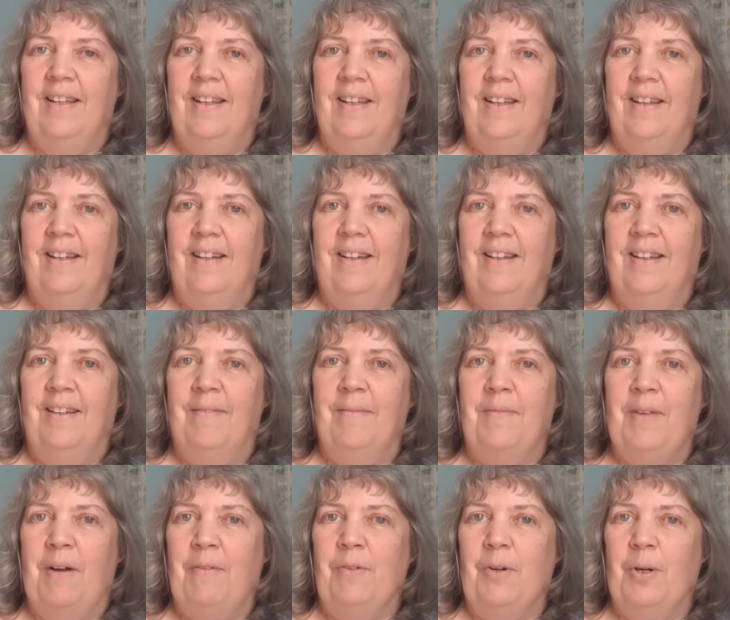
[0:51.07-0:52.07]

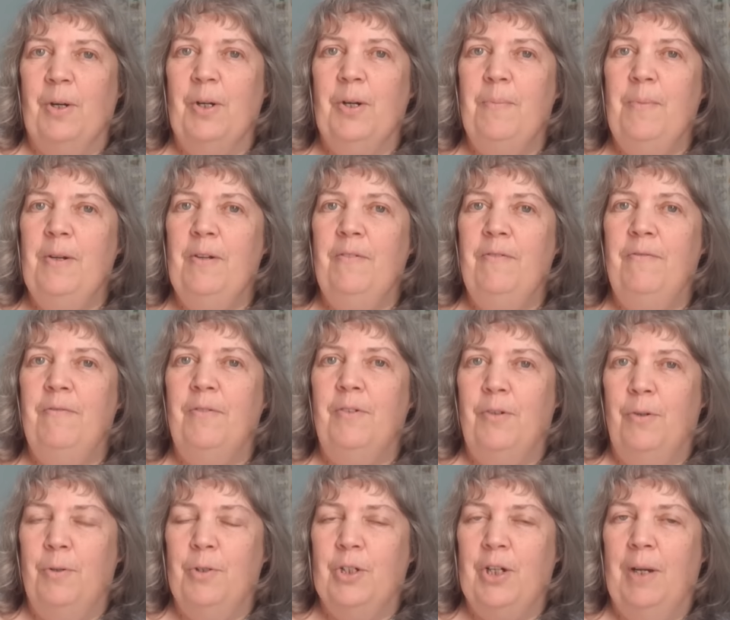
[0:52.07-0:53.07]
I've got a couple of
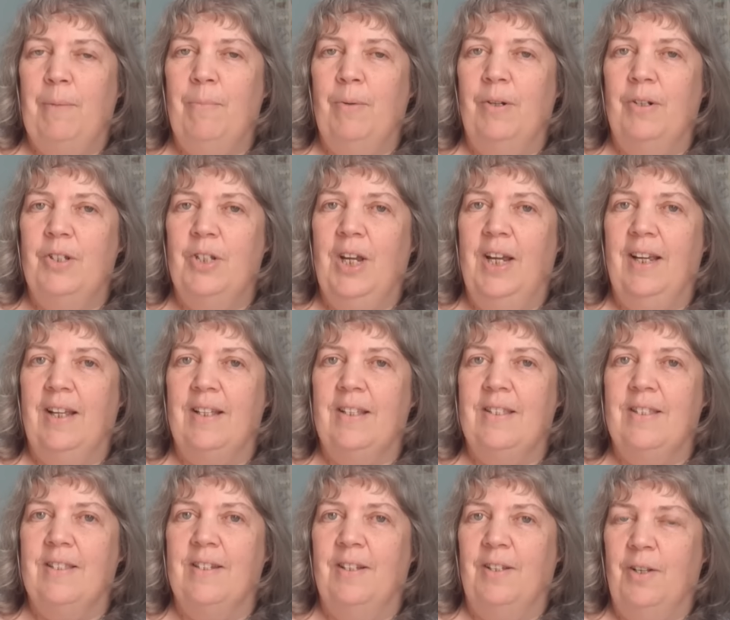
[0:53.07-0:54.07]
crochet
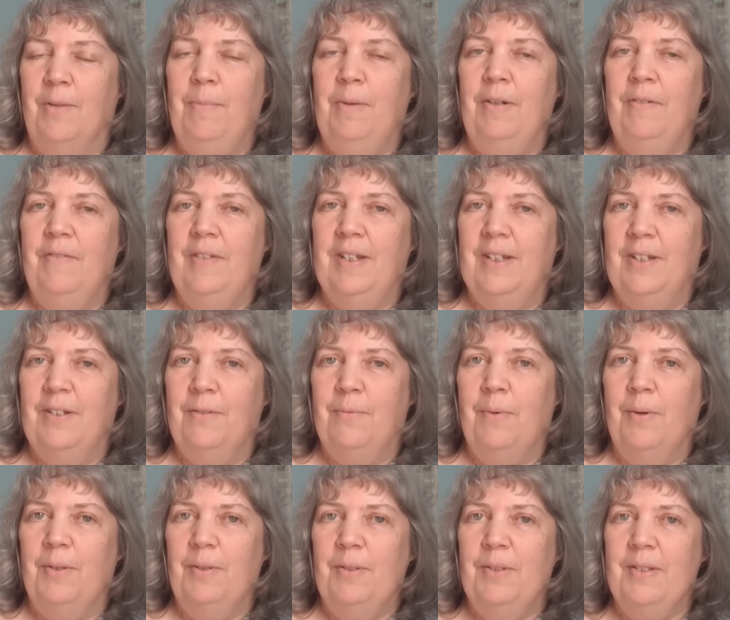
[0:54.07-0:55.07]
projects and a couple of knitted
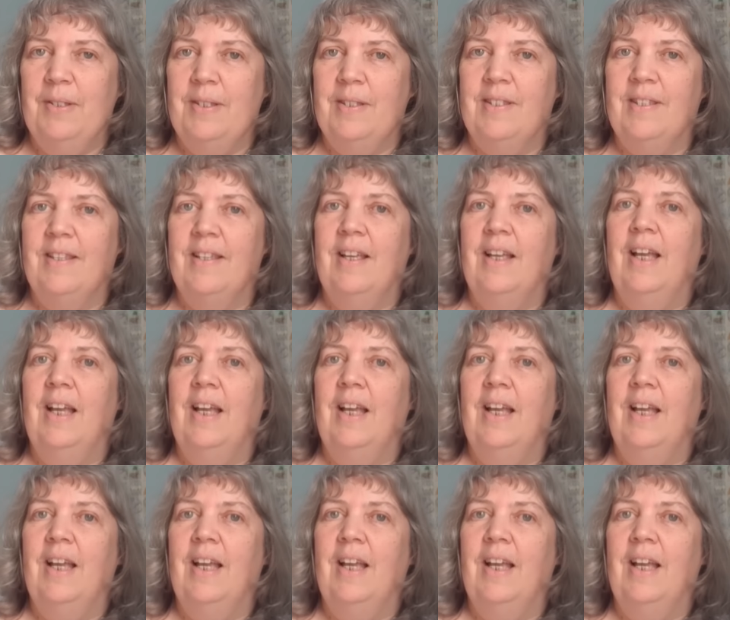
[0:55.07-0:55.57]
ones,